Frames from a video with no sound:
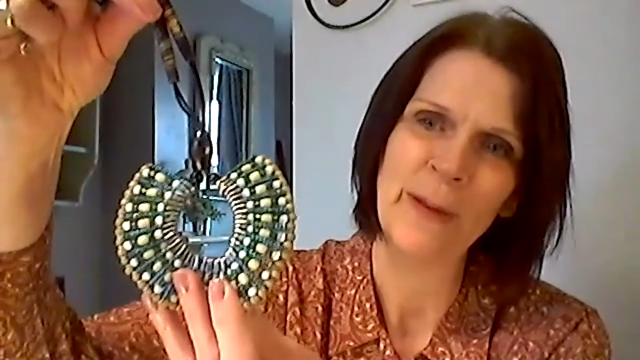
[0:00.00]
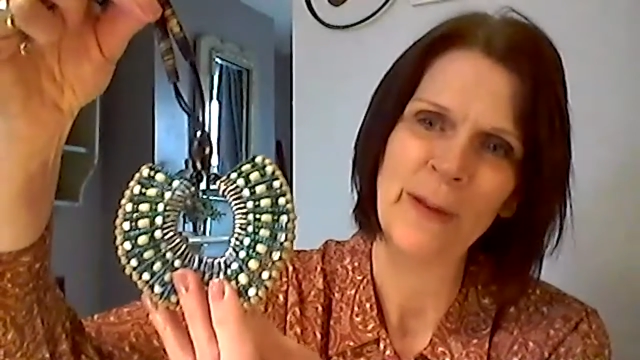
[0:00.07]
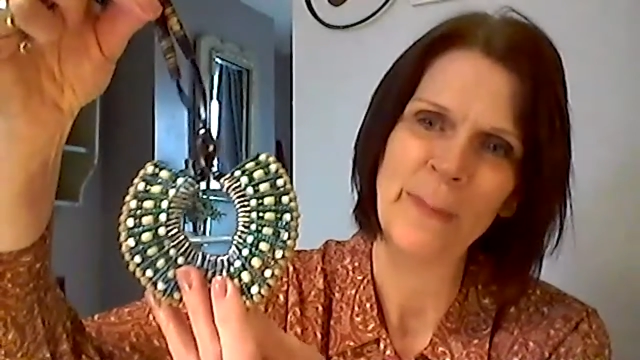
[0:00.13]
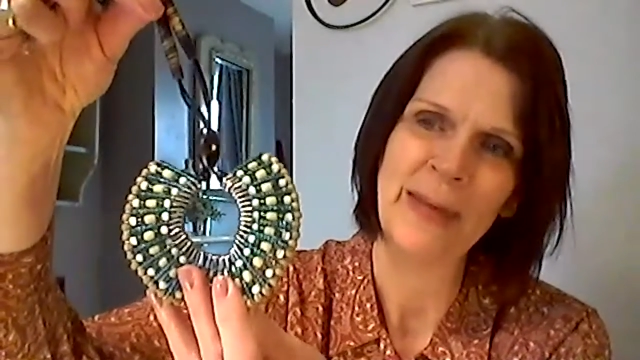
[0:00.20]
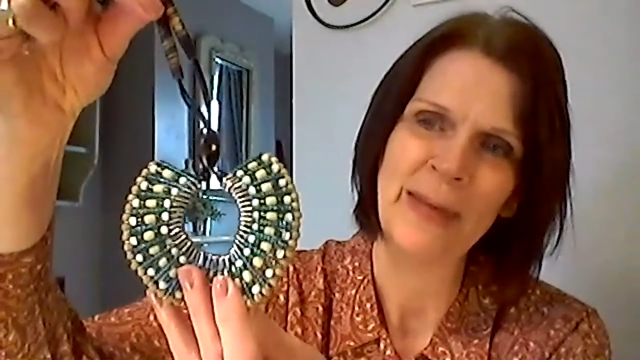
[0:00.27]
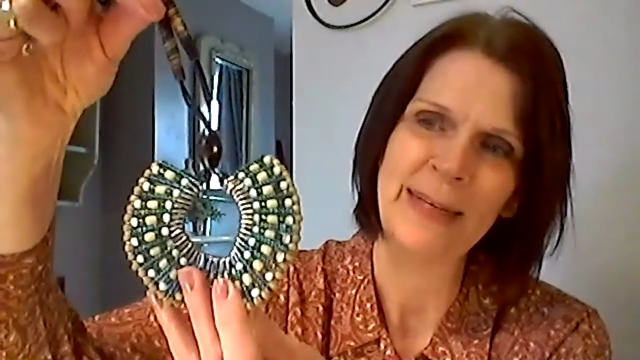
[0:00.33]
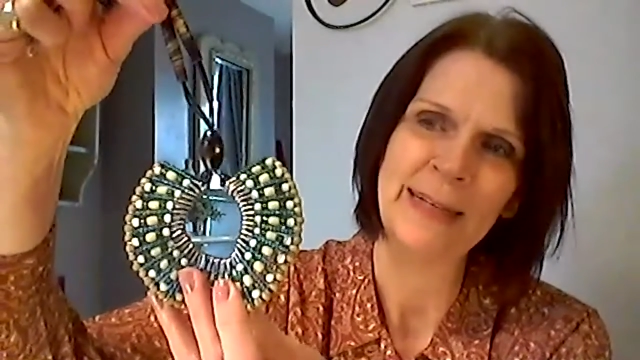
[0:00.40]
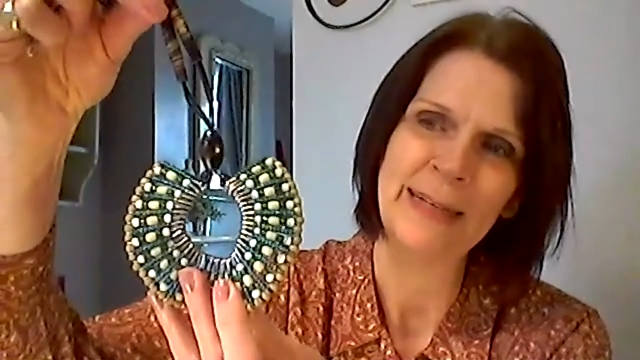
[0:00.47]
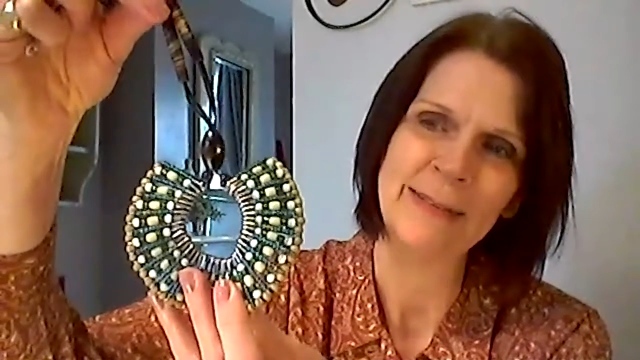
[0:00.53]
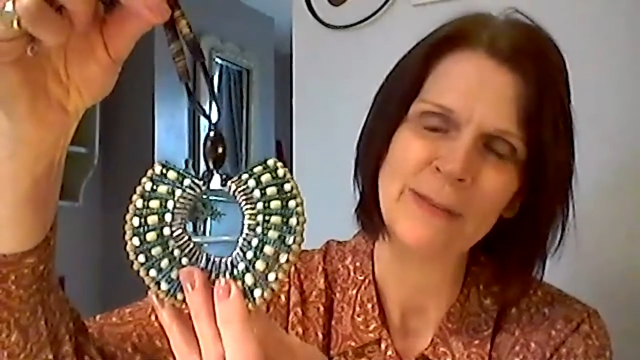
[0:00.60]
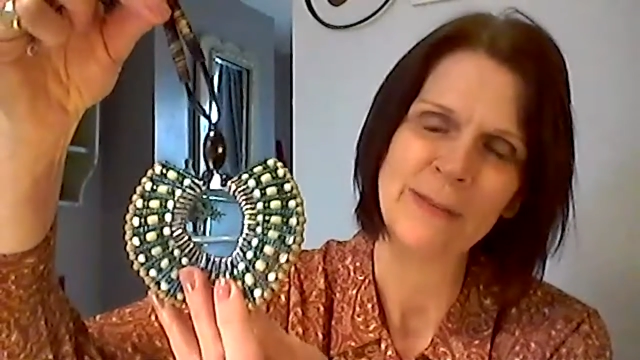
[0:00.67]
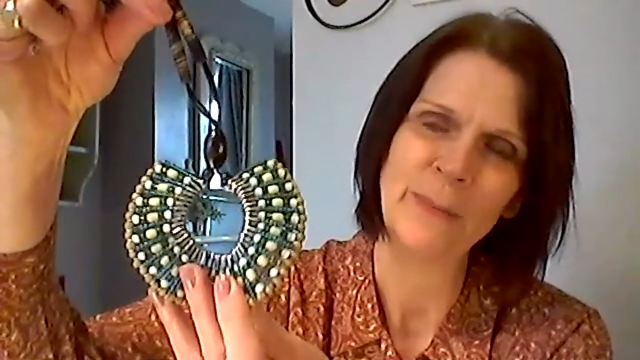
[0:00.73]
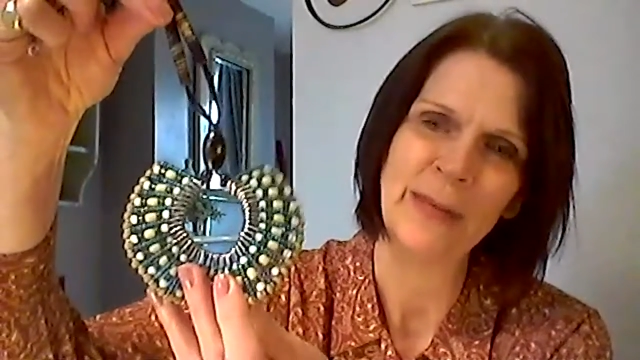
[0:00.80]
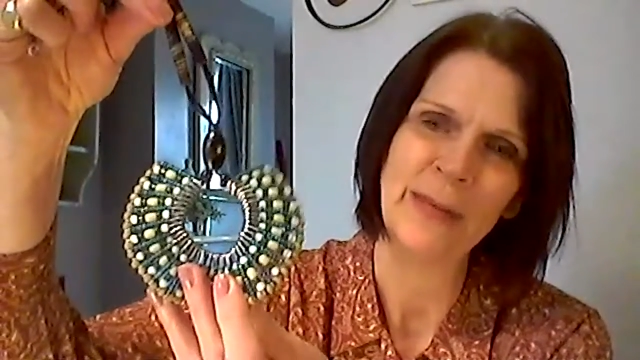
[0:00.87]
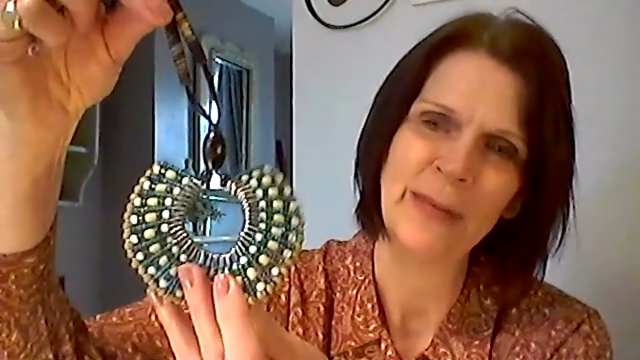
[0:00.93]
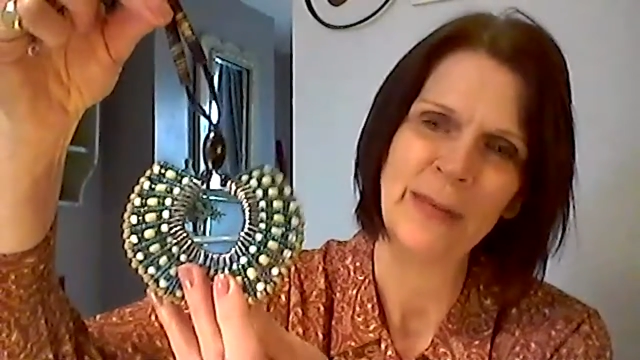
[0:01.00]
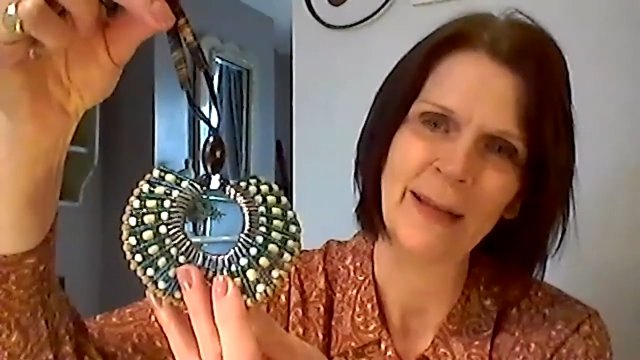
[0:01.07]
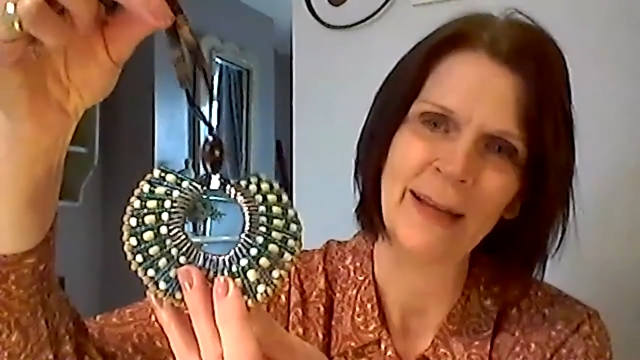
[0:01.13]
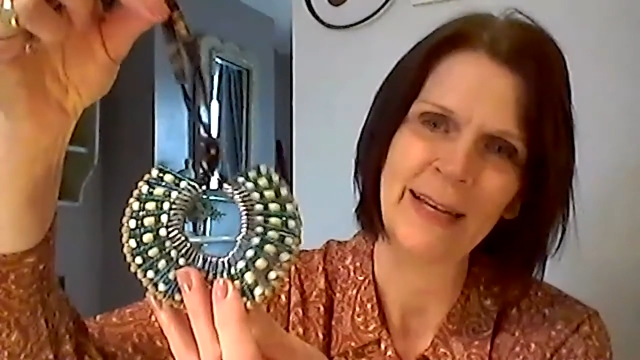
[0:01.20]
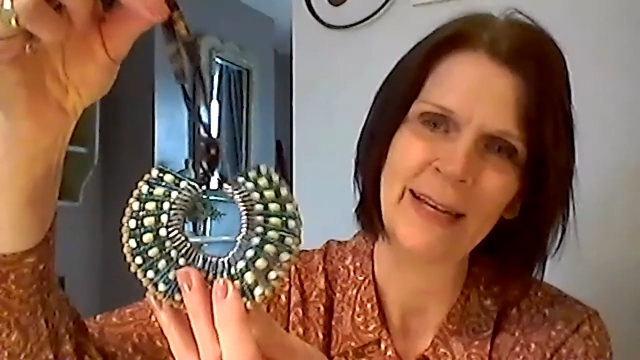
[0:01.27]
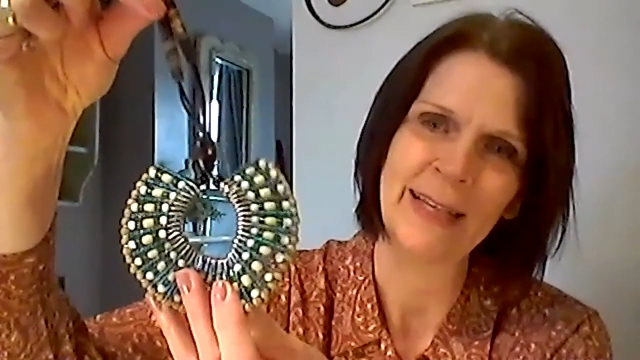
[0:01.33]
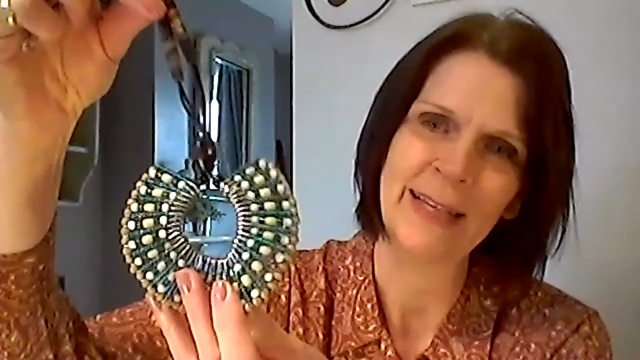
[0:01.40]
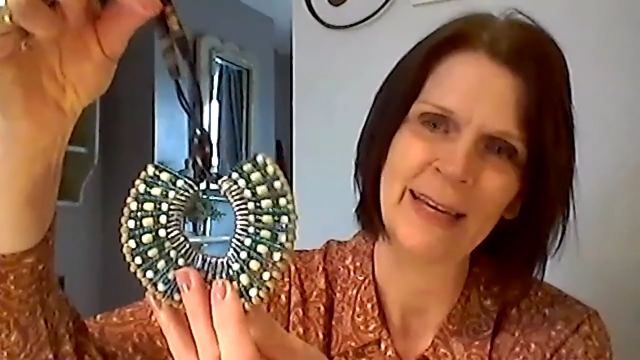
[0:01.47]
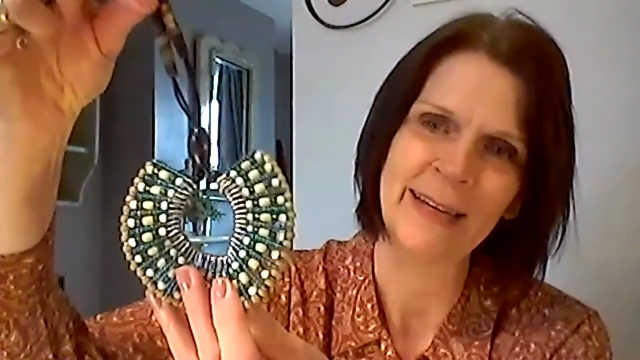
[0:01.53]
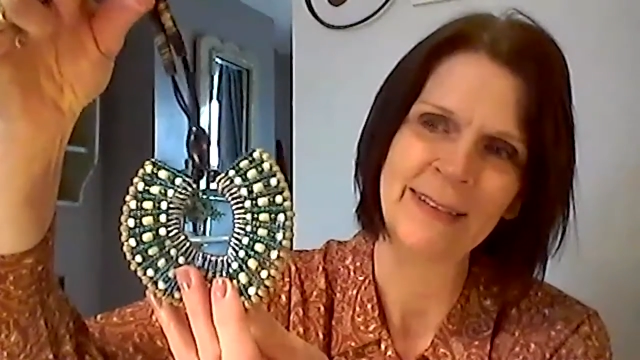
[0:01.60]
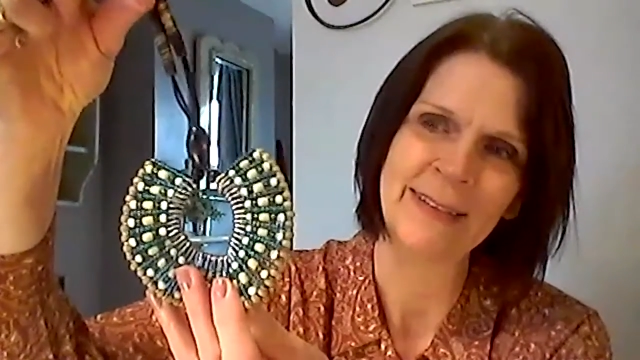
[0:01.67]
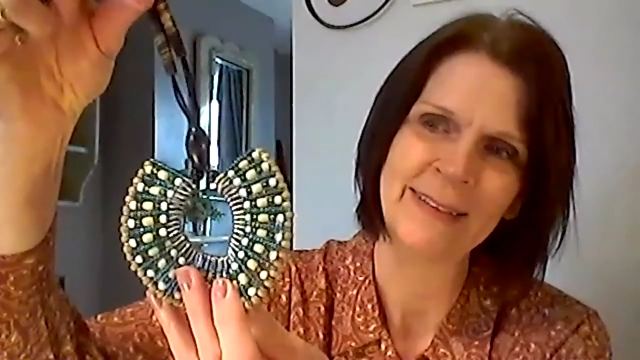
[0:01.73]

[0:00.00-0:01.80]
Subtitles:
at making something like that.